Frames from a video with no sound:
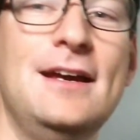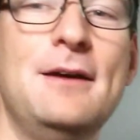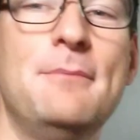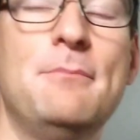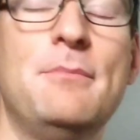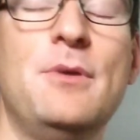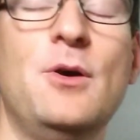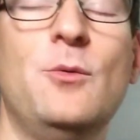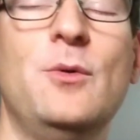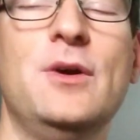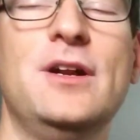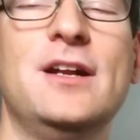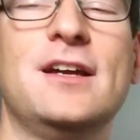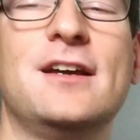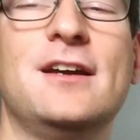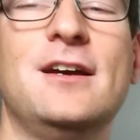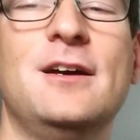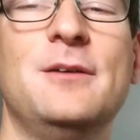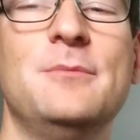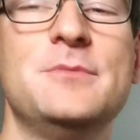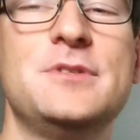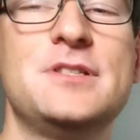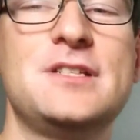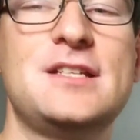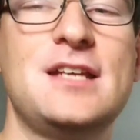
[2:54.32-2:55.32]
but when it
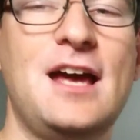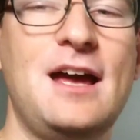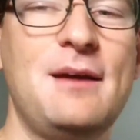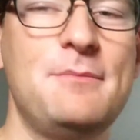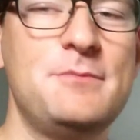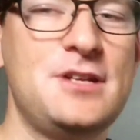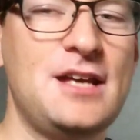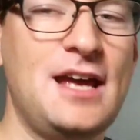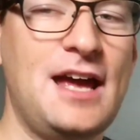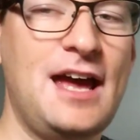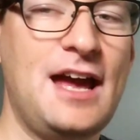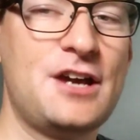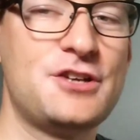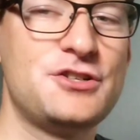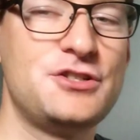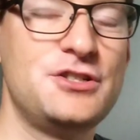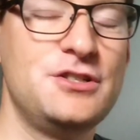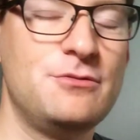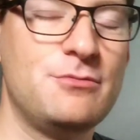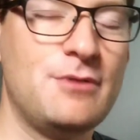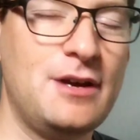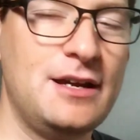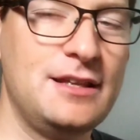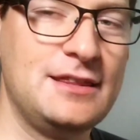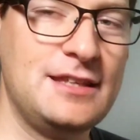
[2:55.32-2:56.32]
comes time to actually
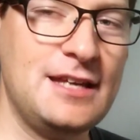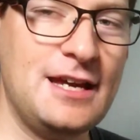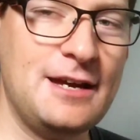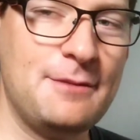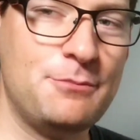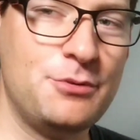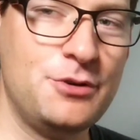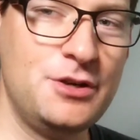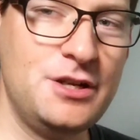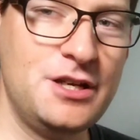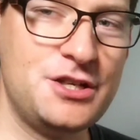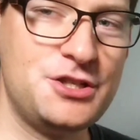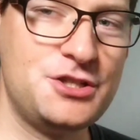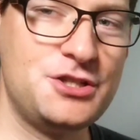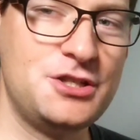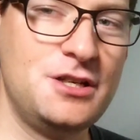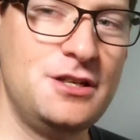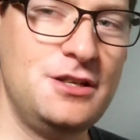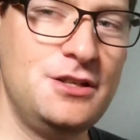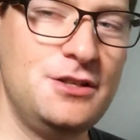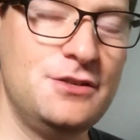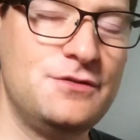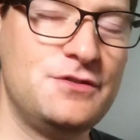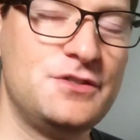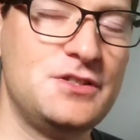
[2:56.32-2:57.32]
write that
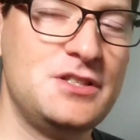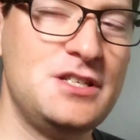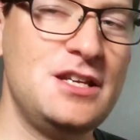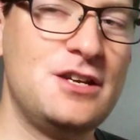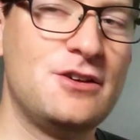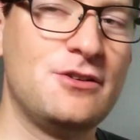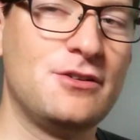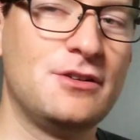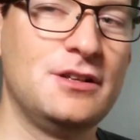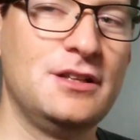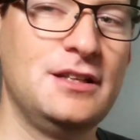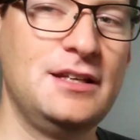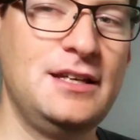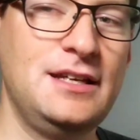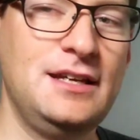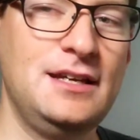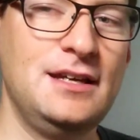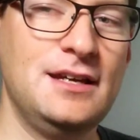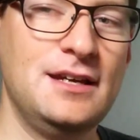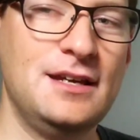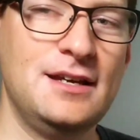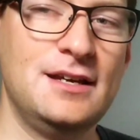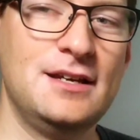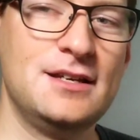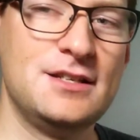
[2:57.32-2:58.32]
prediction, you've secretly
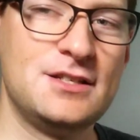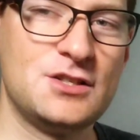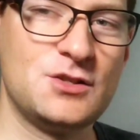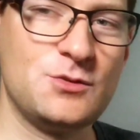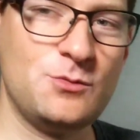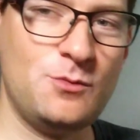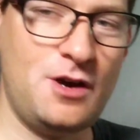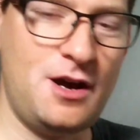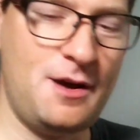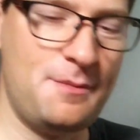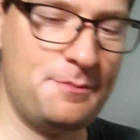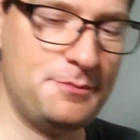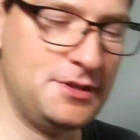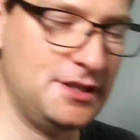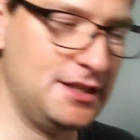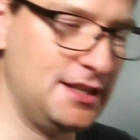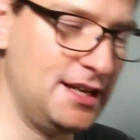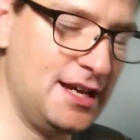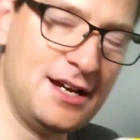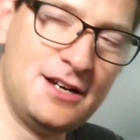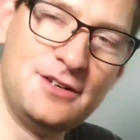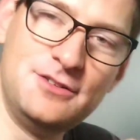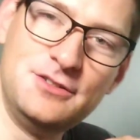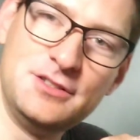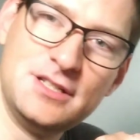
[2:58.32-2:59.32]
swapped it
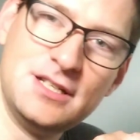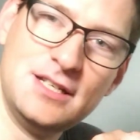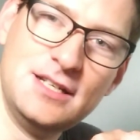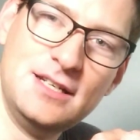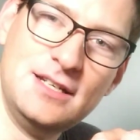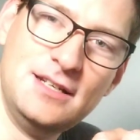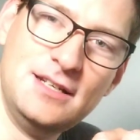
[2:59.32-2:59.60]
out.